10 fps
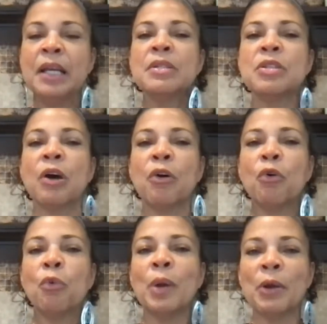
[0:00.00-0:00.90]

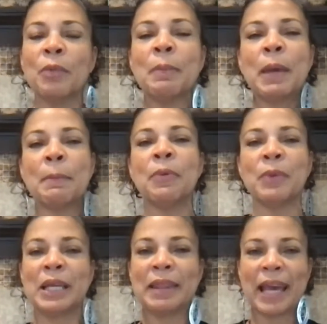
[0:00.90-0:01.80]
So we're
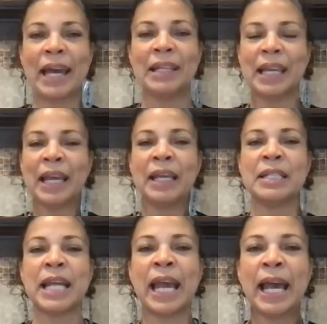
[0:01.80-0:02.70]
remembering that.
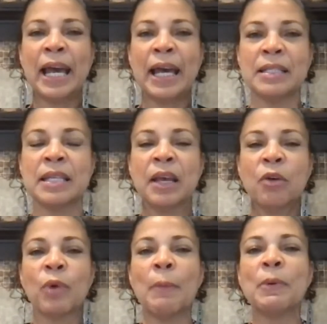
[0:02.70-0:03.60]
And as
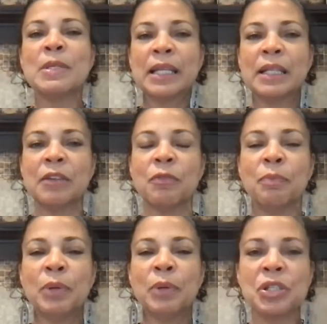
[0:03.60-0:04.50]
Representative
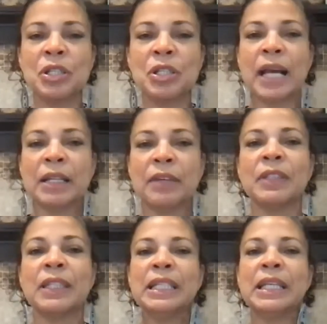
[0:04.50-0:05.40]
Bush is kind of
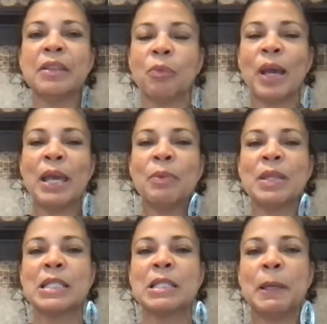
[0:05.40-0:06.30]
leading the way
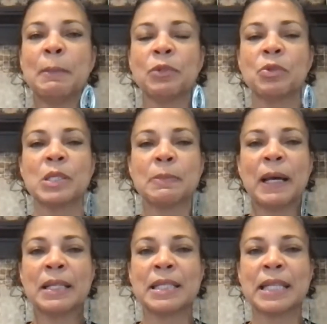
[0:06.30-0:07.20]
with this People's
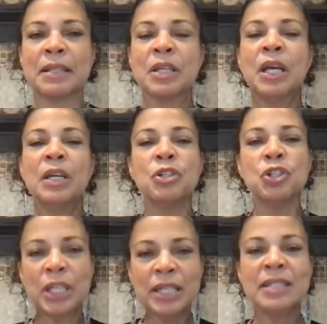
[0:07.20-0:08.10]
Response Act,
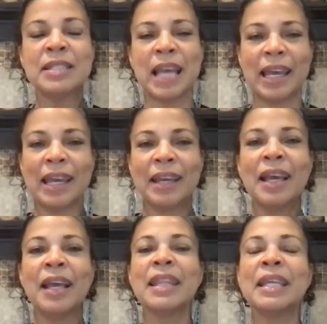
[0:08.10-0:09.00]
she's
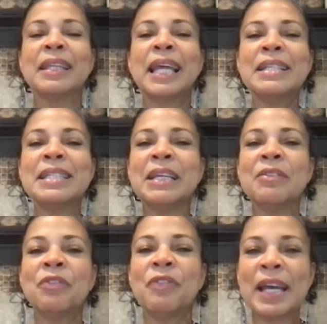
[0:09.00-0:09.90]
saying that let's
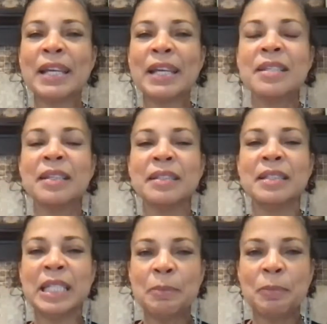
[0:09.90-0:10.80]
invest
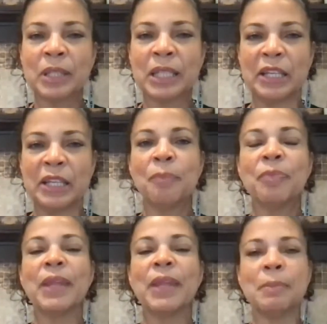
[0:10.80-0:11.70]
deeply
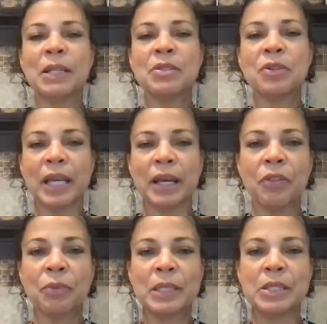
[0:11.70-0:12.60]
in mental
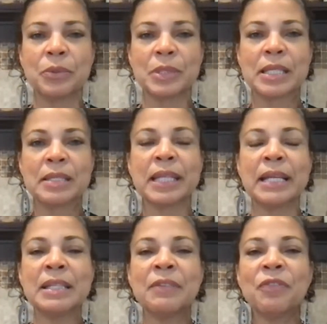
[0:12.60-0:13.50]
health resources.
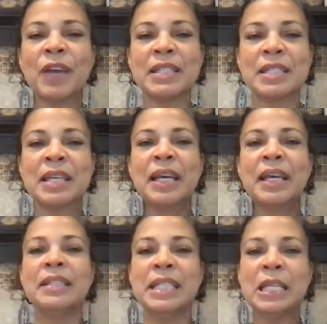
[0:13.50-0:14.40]
Let's invest
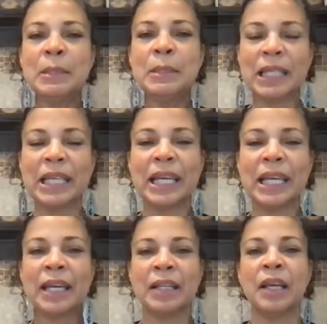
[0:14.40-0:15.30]
deeply
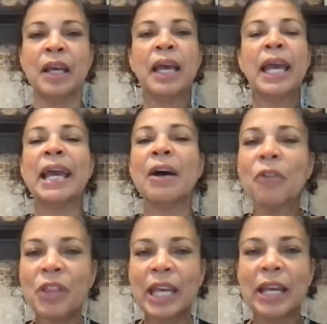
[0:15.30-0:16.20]
in
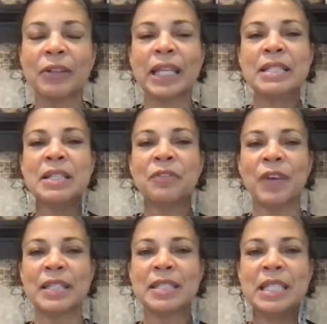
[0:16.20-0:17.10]
healthcare. Let's
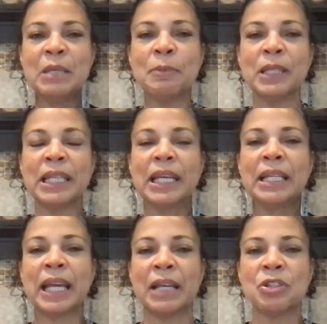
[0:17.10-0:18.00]
invest deeply
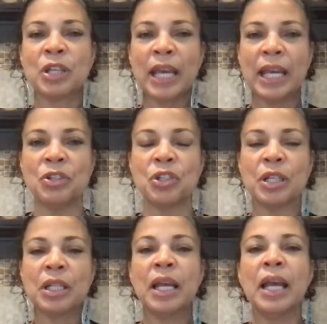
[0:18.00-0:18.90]
in
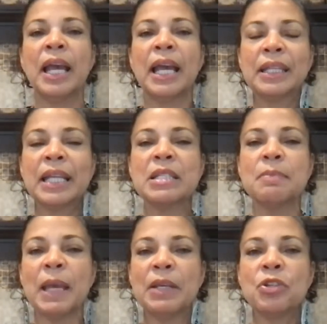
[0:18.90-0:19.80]
education, and let's
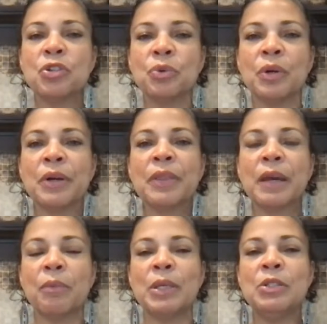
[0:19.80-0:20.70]
make sure
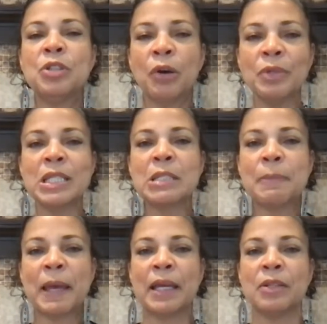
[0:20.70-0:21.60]
that we don't
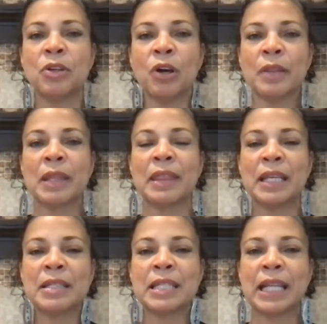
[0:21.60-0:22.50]
spend on the
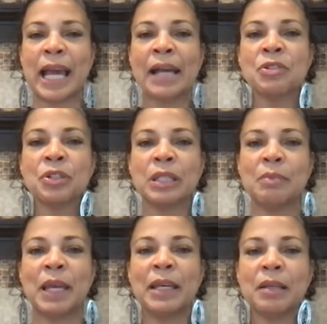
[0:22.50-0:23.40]
things that actually
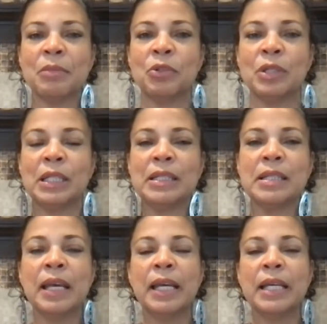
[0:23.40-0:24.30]
make communities,
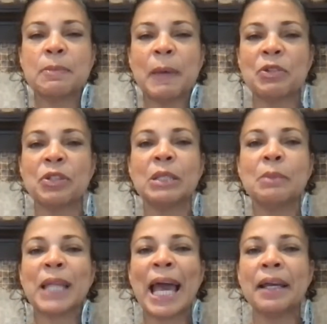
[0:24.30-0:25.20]
especially
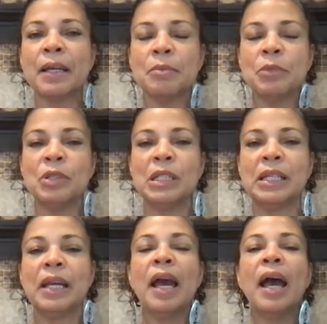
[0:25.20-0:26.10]
Black
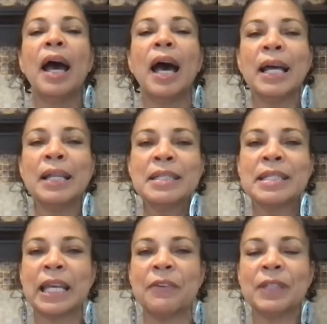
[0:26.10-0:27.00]
community,
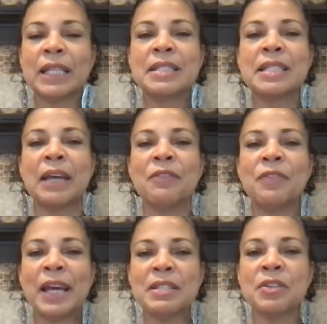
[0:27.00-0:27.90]
unsafe. Let's
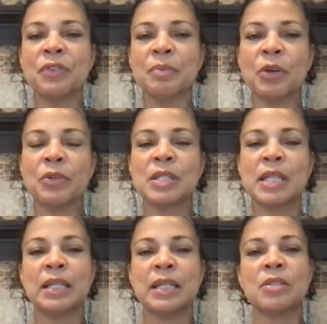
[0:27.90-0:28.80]
divest from those
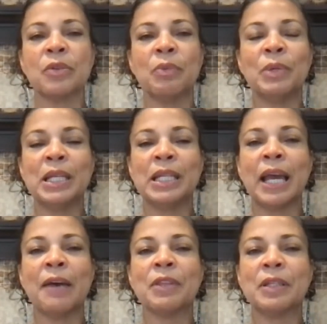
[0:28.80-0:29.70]
things so that we can
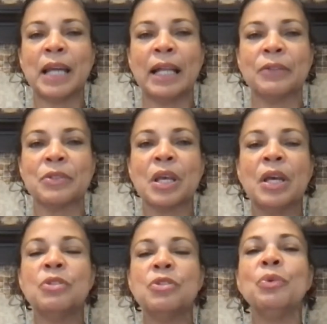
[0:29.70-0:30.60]
have the dollars
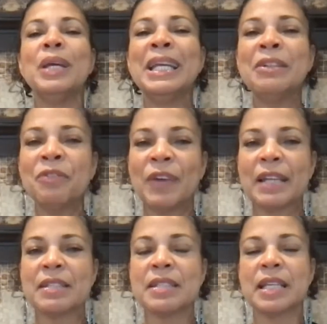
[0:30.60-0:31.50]
to
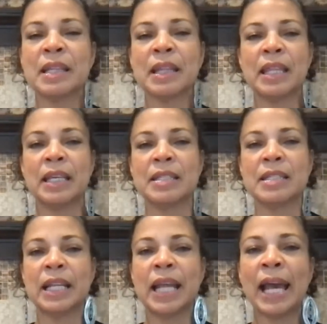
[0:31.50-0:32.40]
invest in the things
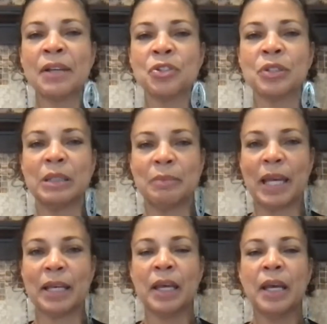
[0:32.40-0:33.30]
that actually
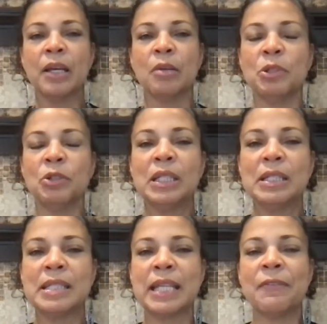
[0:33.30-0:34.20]
make
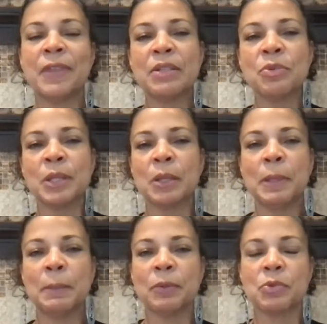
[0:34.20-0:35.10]
communities safe. That's what the
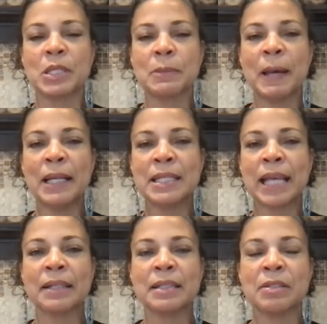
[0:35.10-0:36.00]
People's Response
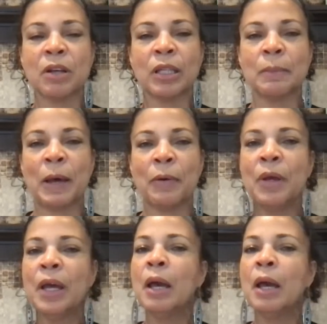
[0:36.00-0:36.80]
Act is all about.